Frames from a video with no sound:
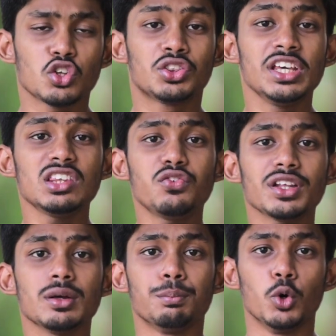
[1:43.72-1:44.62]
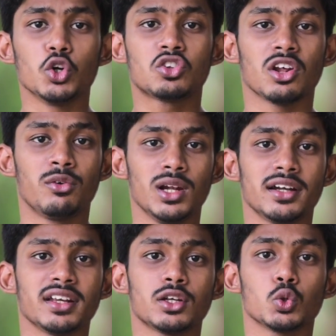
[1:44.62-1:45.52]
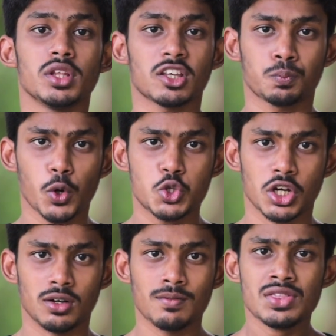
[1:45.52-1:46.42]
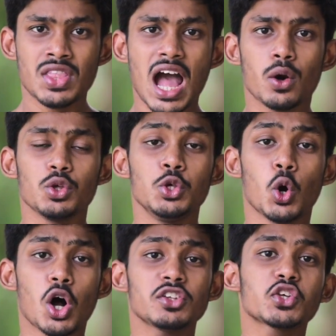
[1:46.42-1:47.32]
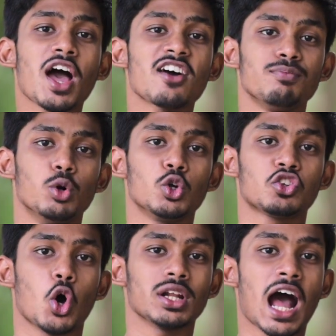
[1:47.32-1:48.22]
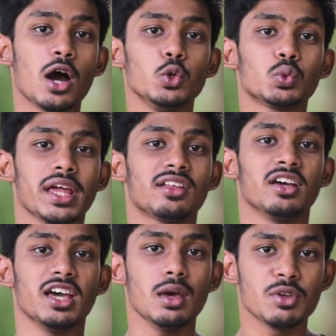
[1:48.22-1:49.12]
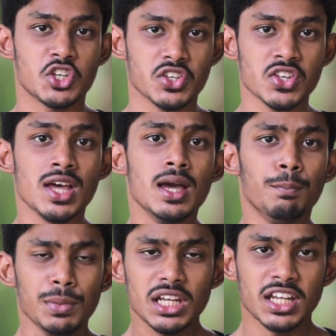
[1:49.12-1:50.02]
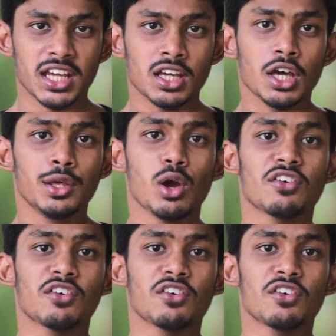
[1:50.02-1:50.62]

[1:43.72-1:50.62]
So these were the modes related to the exposure. Now you also have modes on how you take the images. Meaning, you